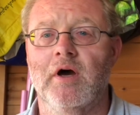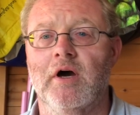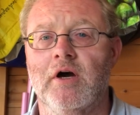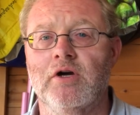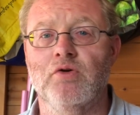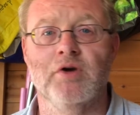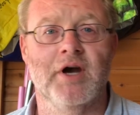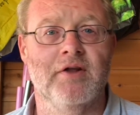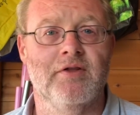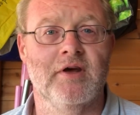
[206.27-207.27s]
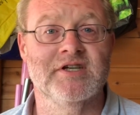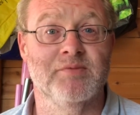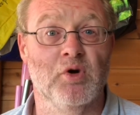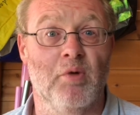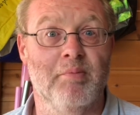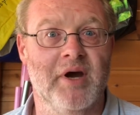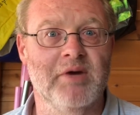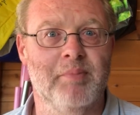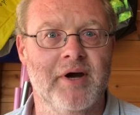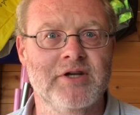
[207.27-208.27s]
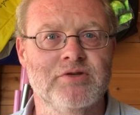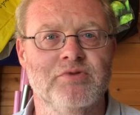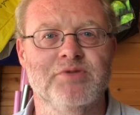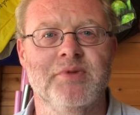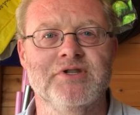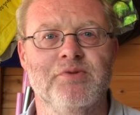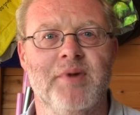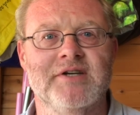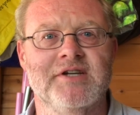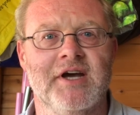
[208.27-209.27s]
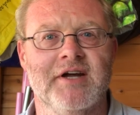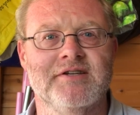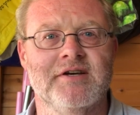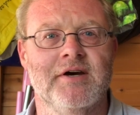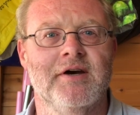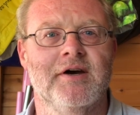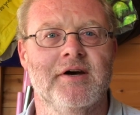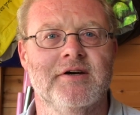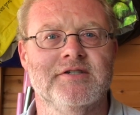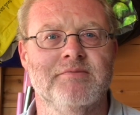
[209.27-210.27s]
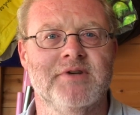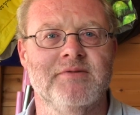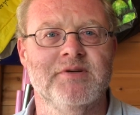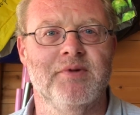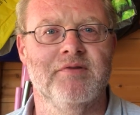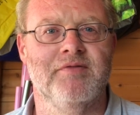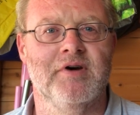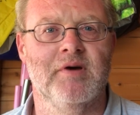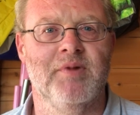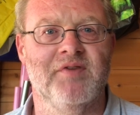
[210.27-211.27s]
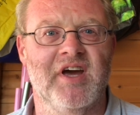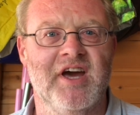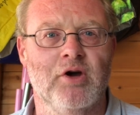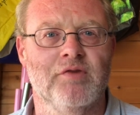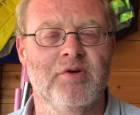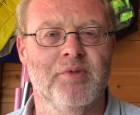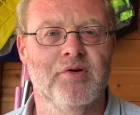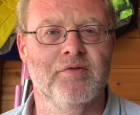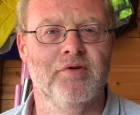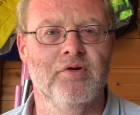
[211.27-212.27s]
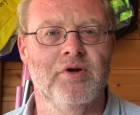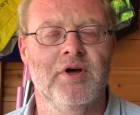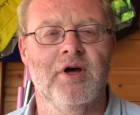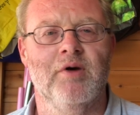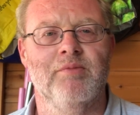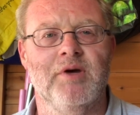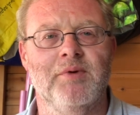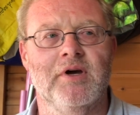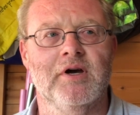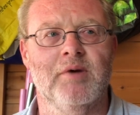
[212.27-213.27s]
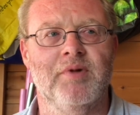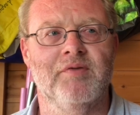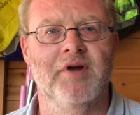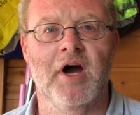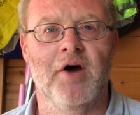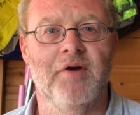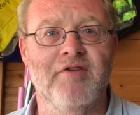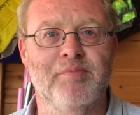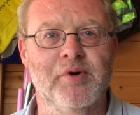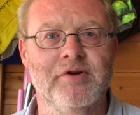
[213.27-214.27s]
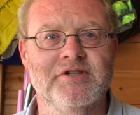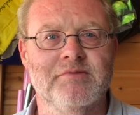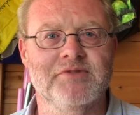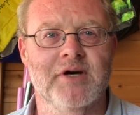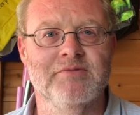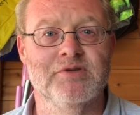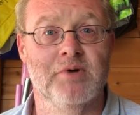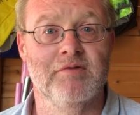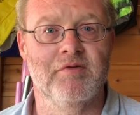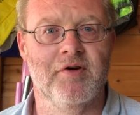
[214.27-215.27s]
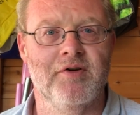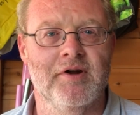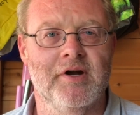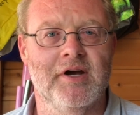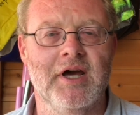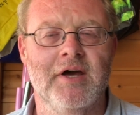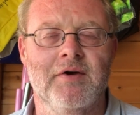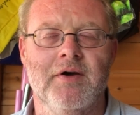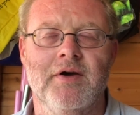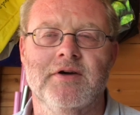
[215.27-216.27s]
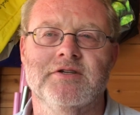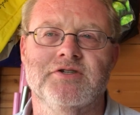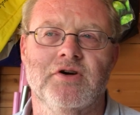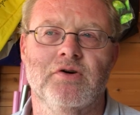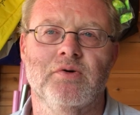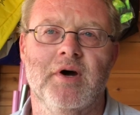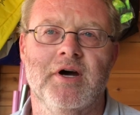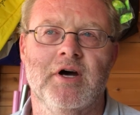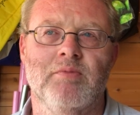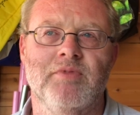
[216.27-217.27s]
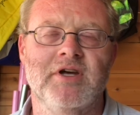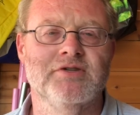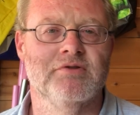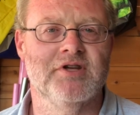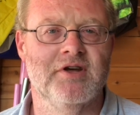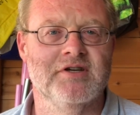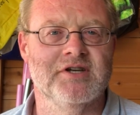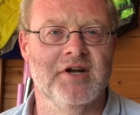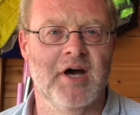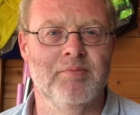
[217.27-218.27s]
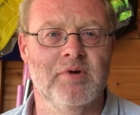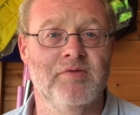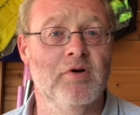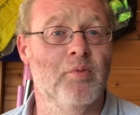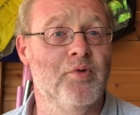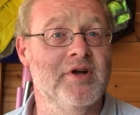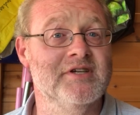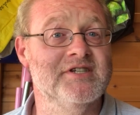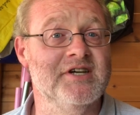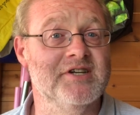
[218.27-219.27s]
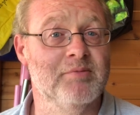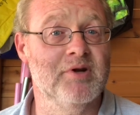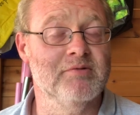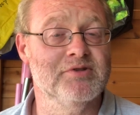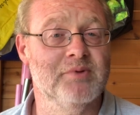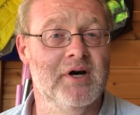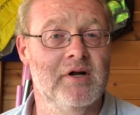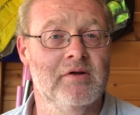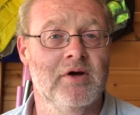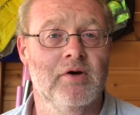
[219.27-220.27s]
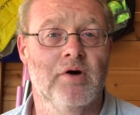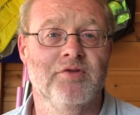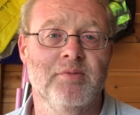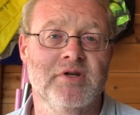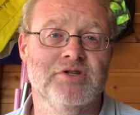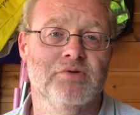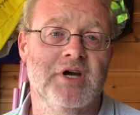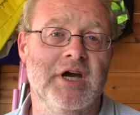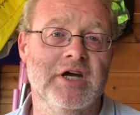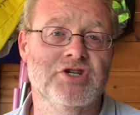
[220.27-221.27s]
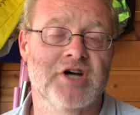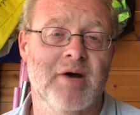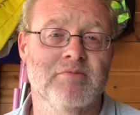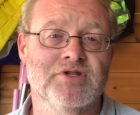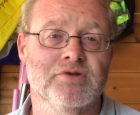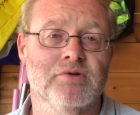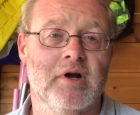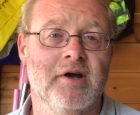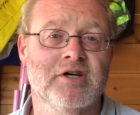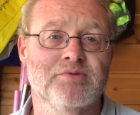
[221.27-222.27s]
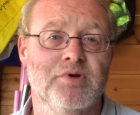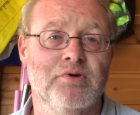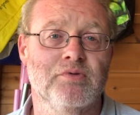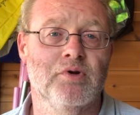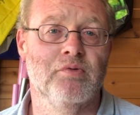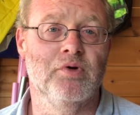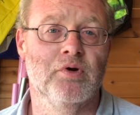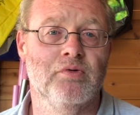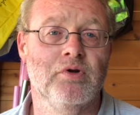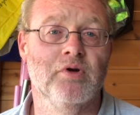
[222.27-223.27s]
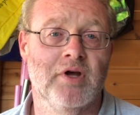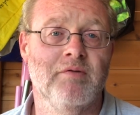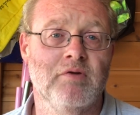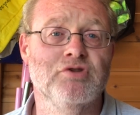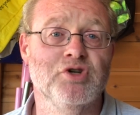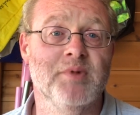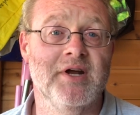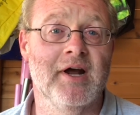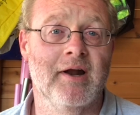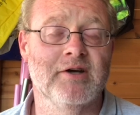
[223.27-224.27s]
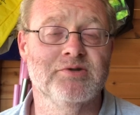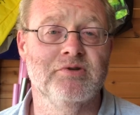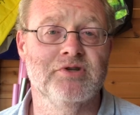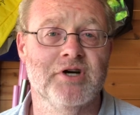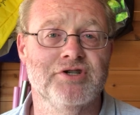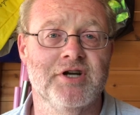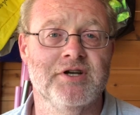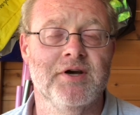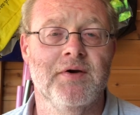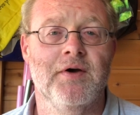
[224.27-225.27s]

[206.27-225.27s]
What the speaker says: You can get things, something called mic bite, which means you basically get sometimes a bit of a kick off your microphone, maybe a bit of an RF burn sometimes as well if you're very unlucky. So these sorts of things can happen if you're operating CW as well. Often means your key jams or clicks when you're not you know, giving you too many clicks when you touch it.